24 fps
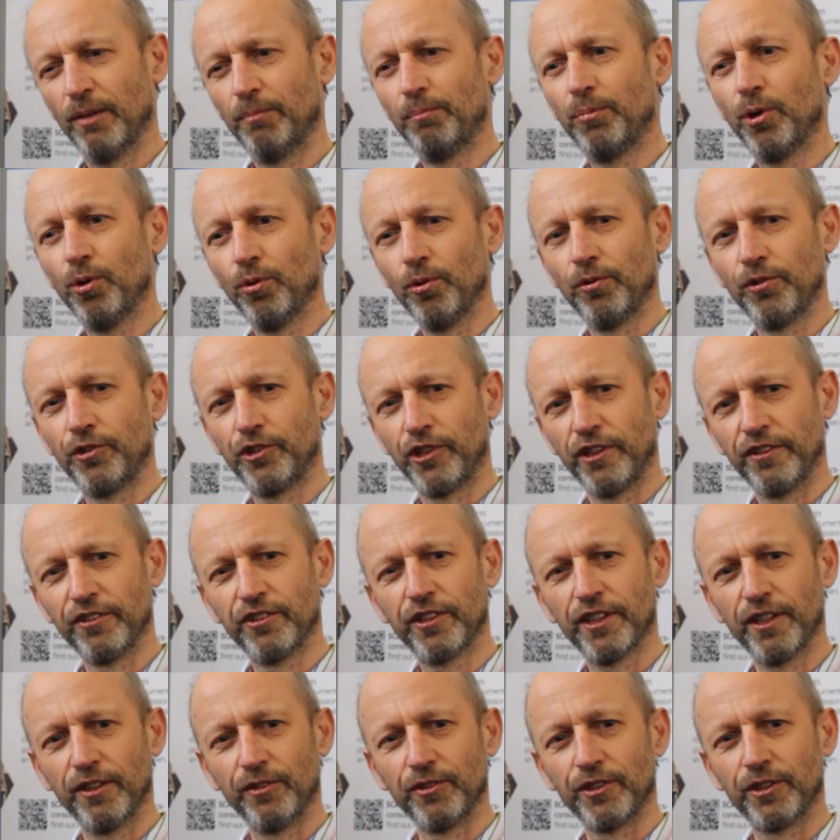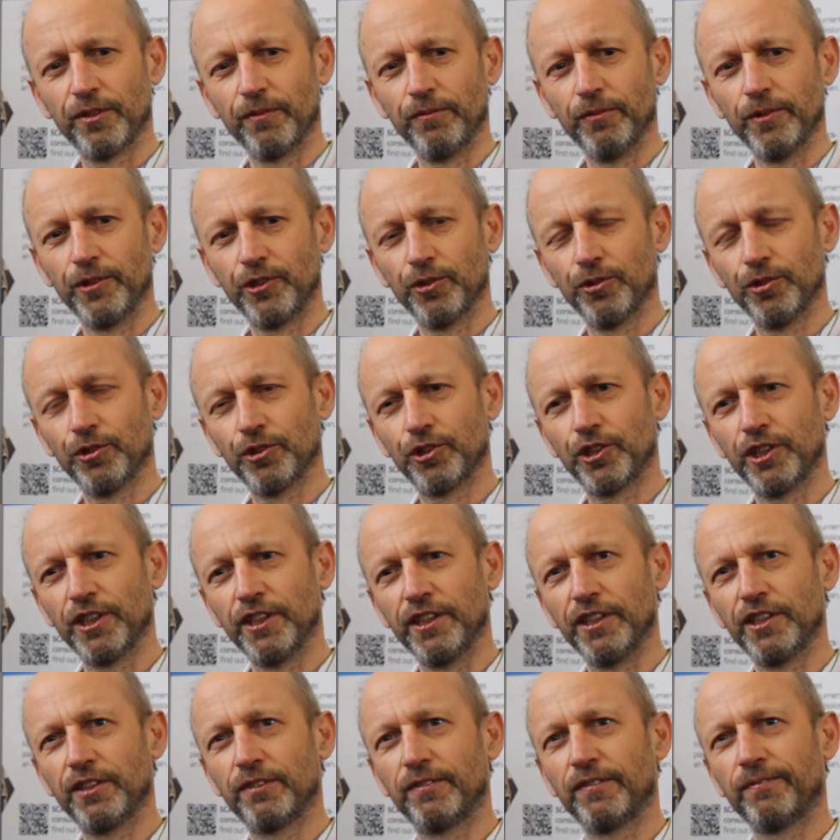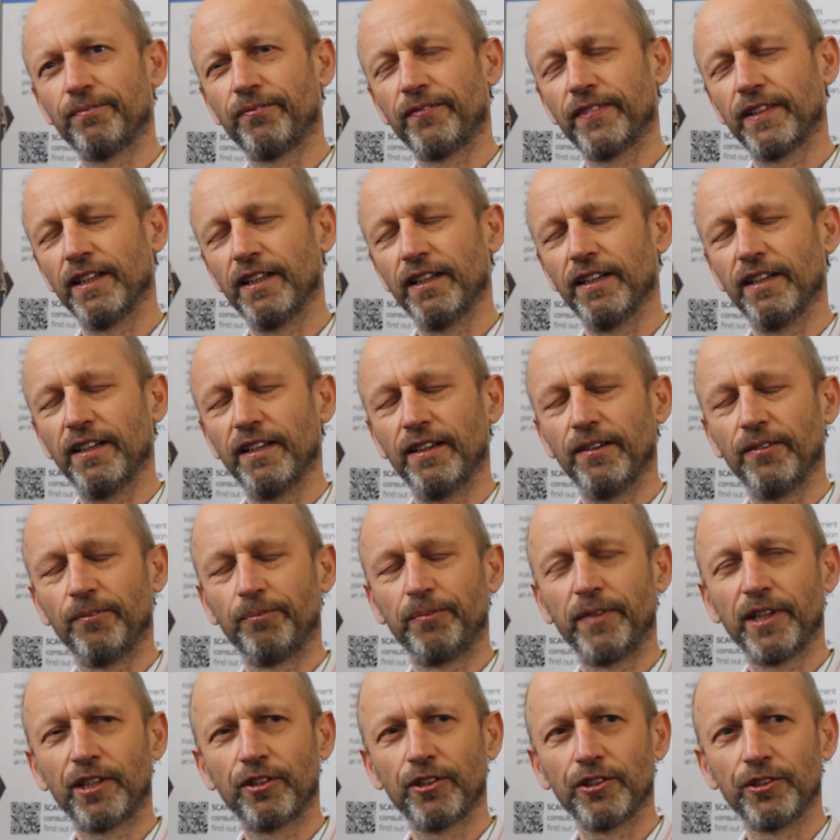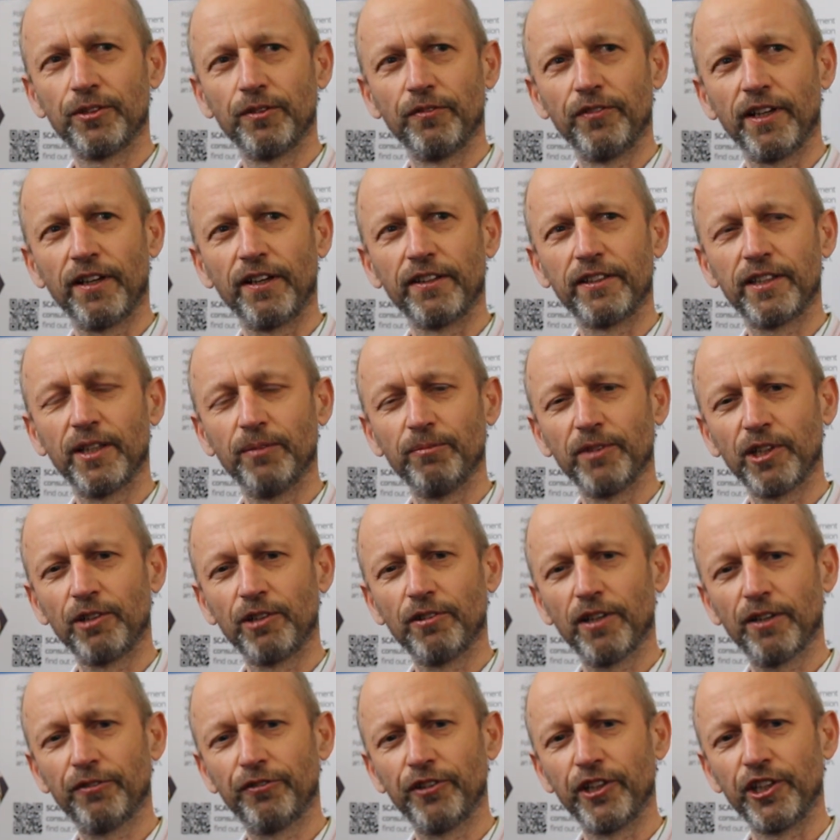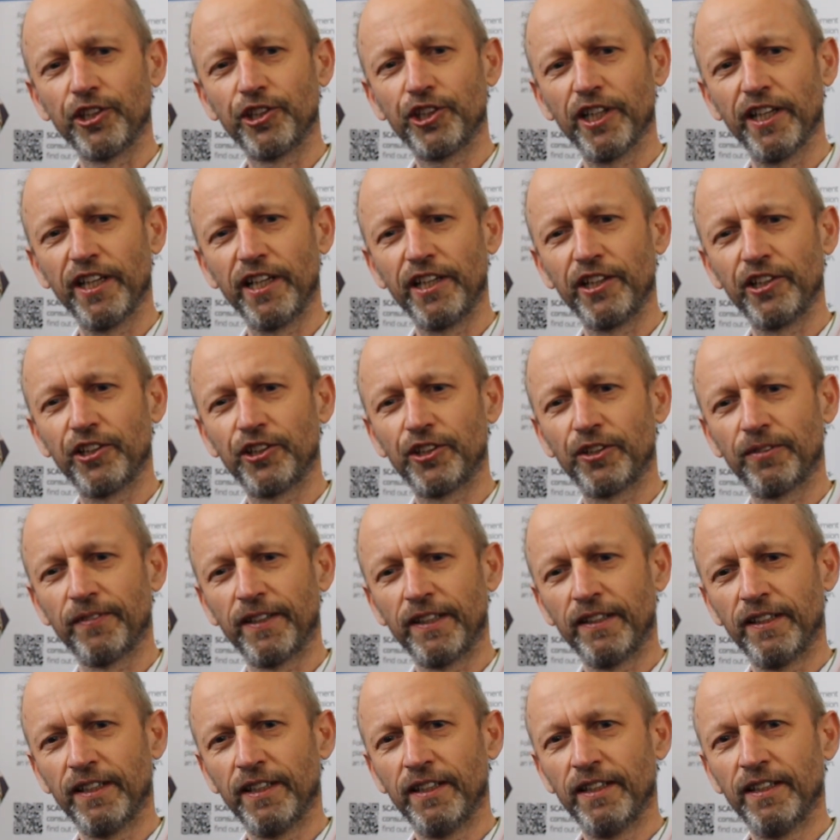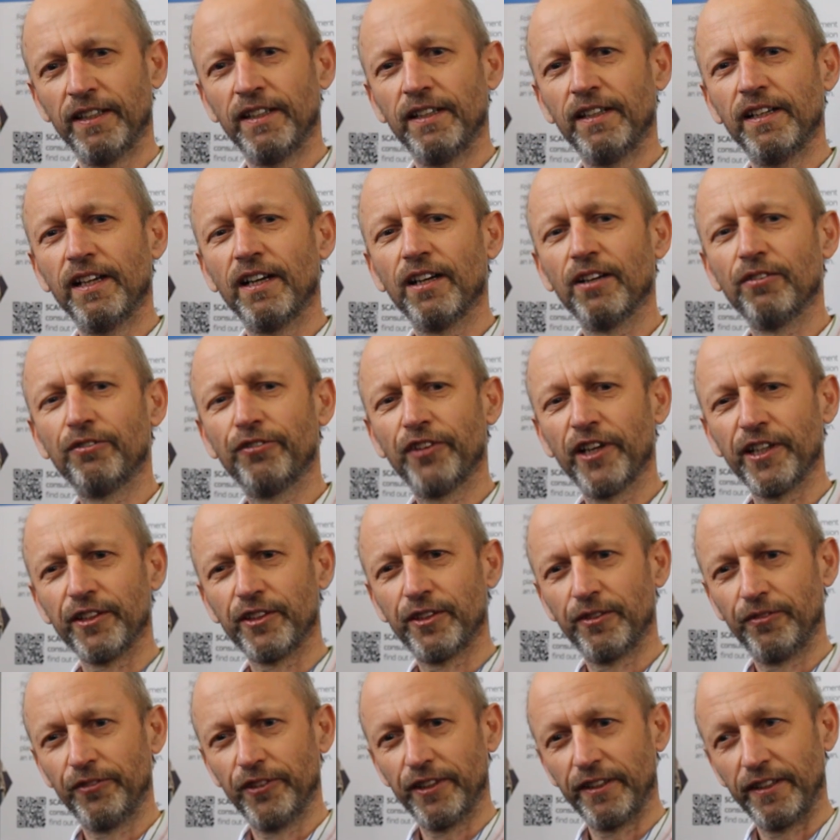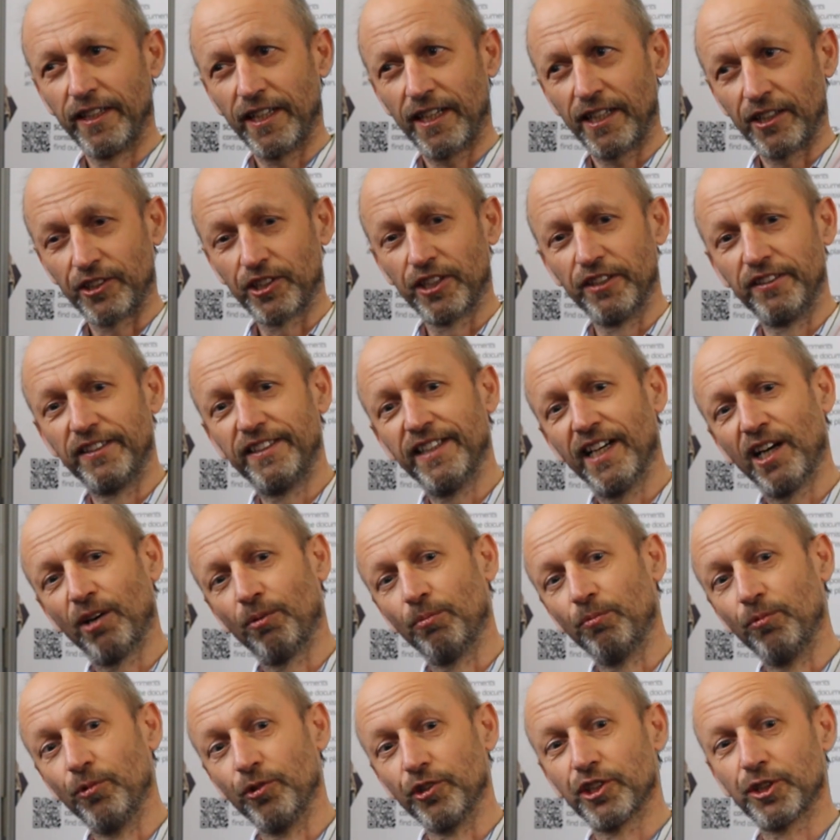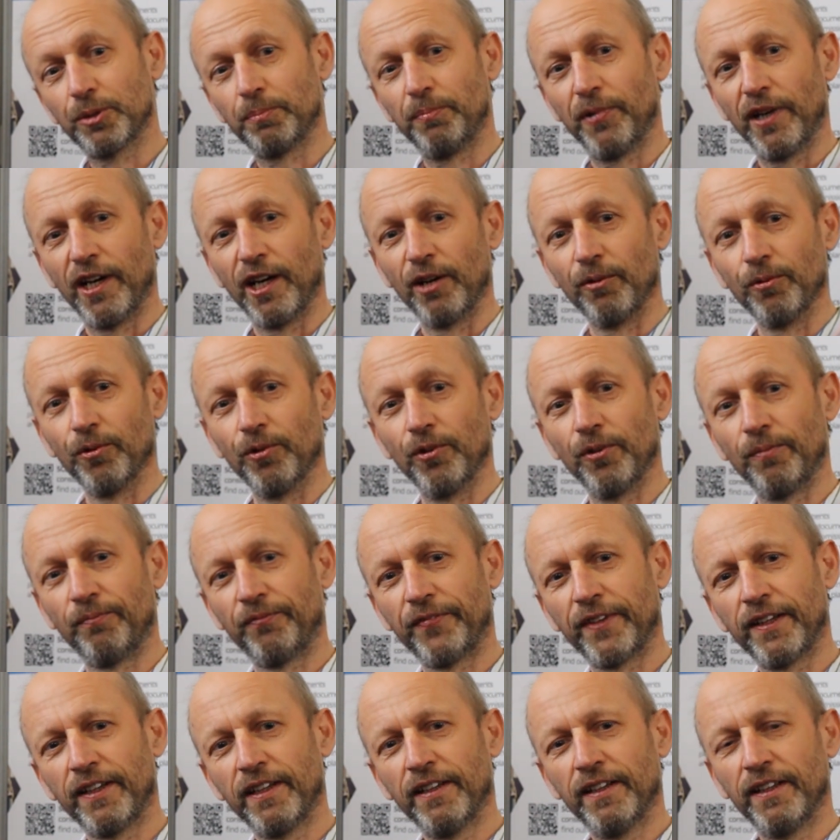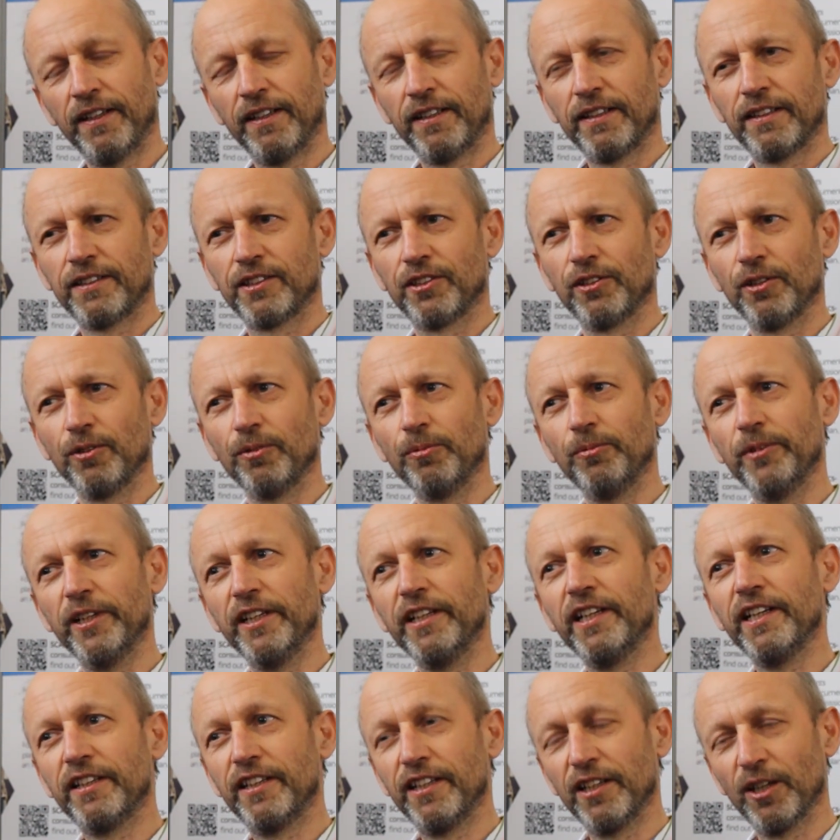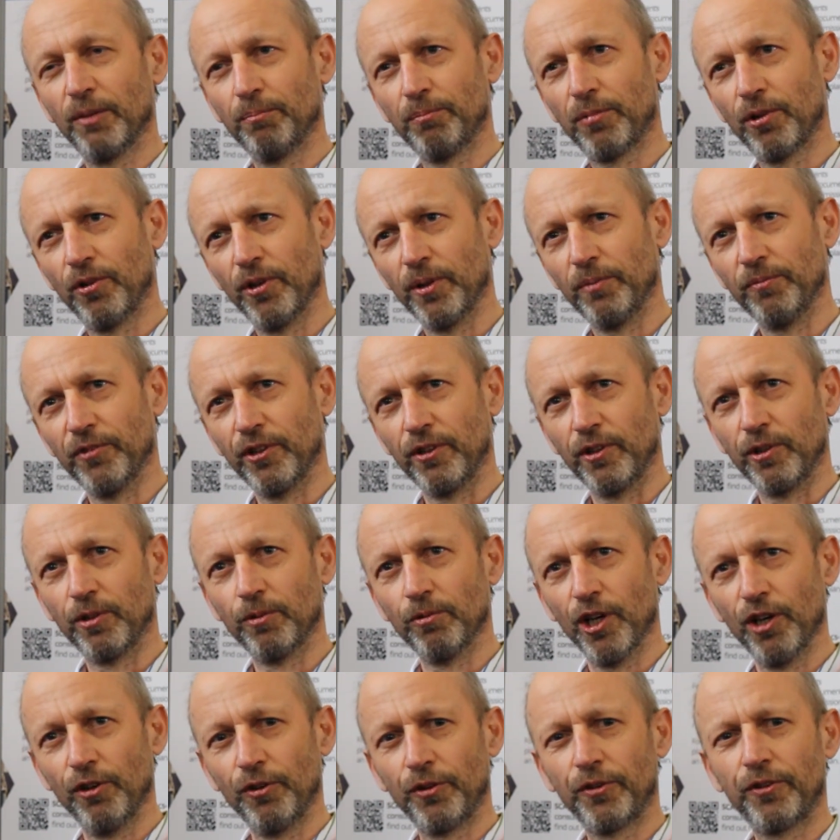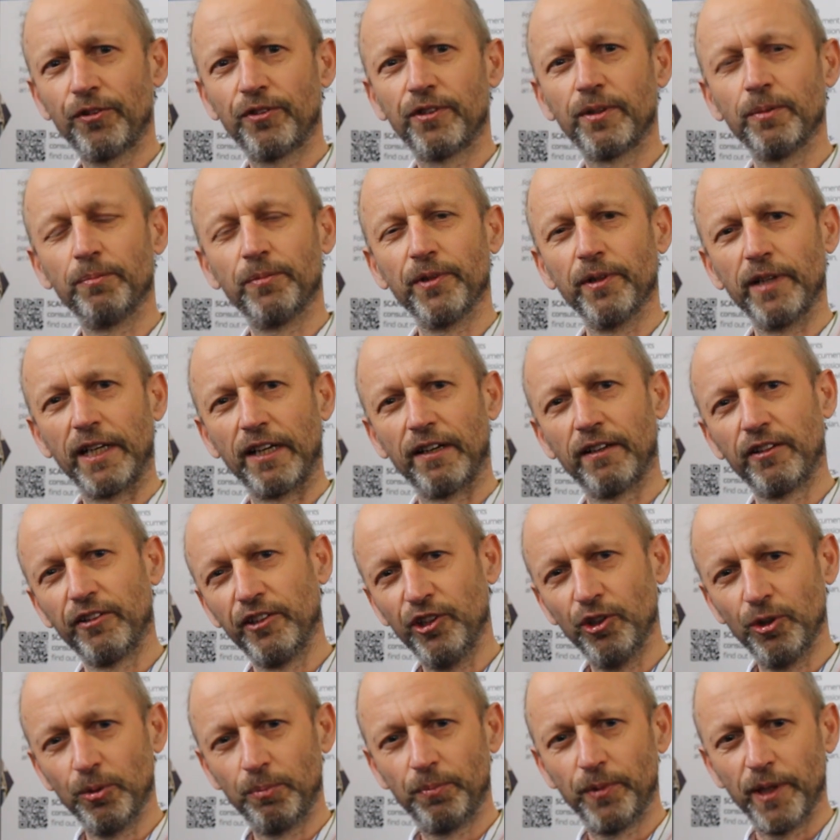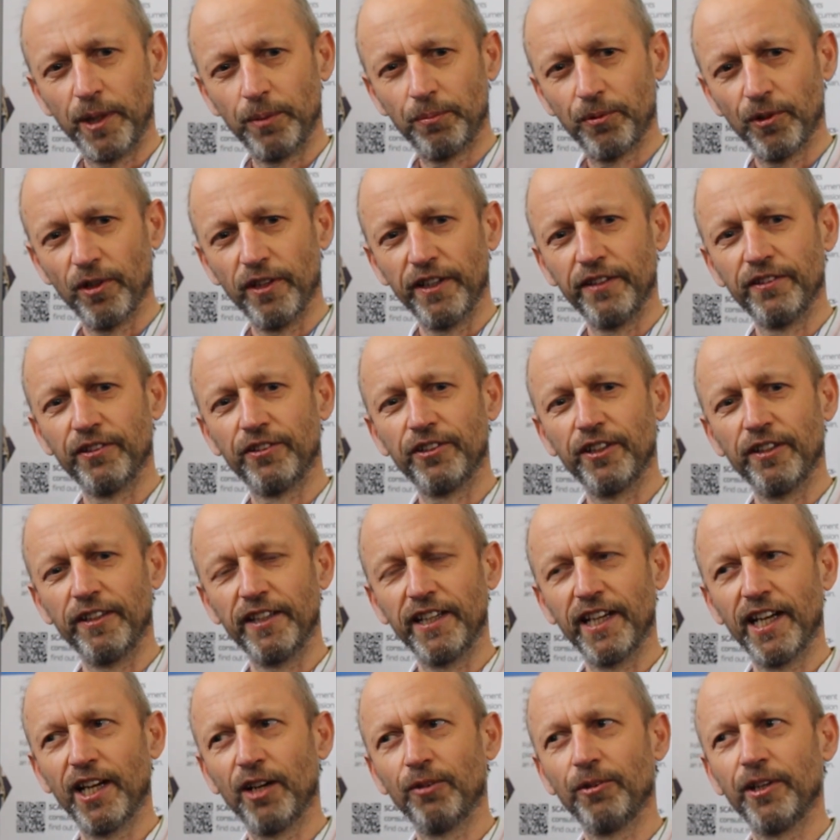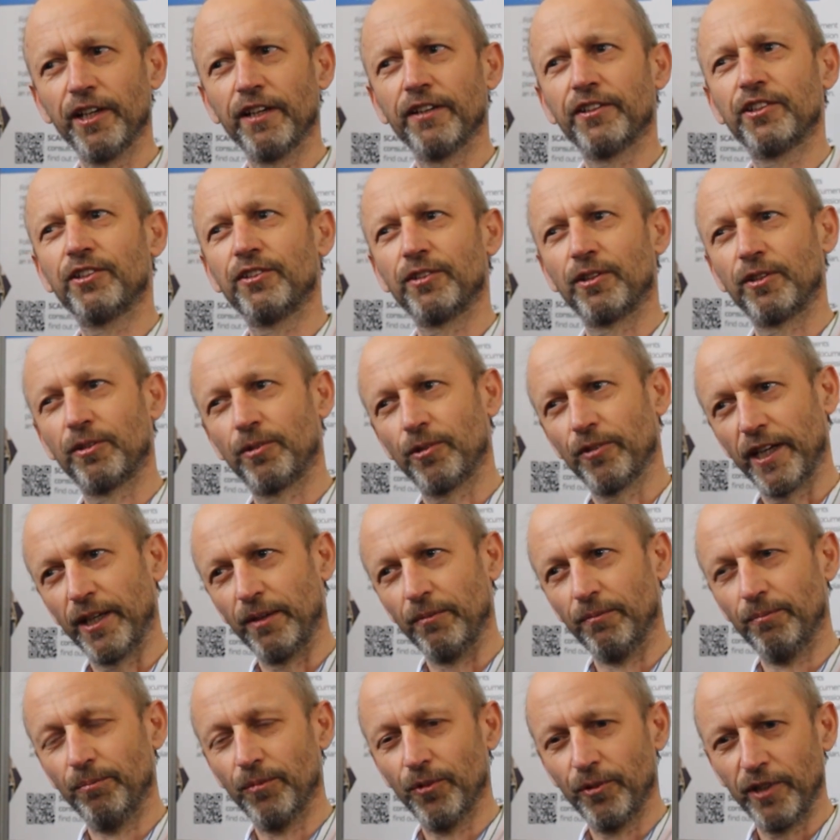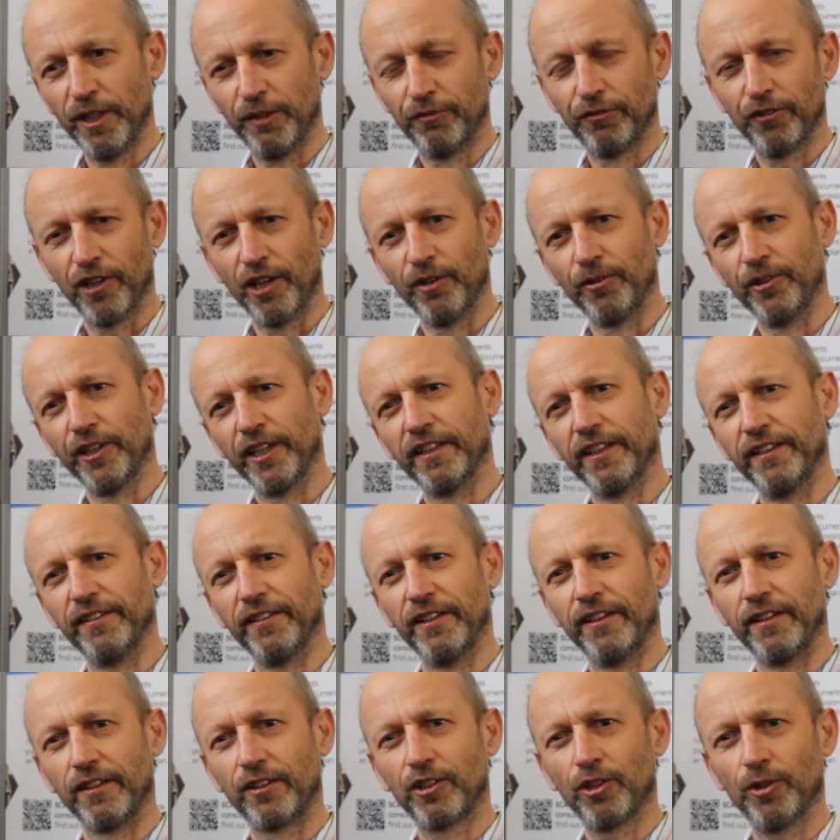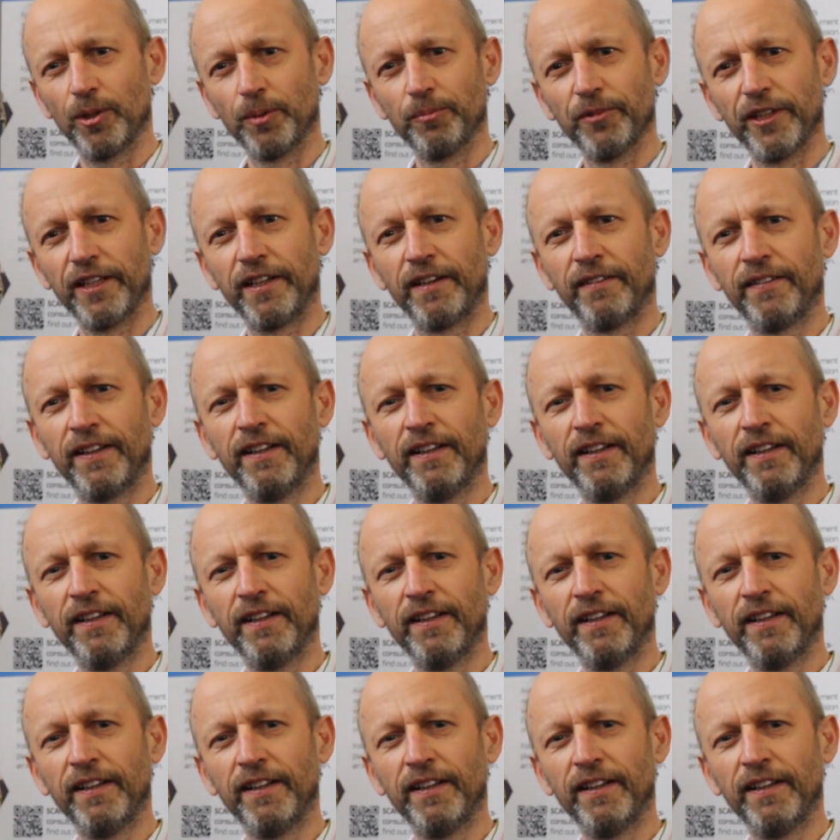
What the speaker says: pulls in terms of resources because of that demographic change, effectively that's a downward spiral. So we need the employment growth to bring new people into the area, to create money flowing in the economy,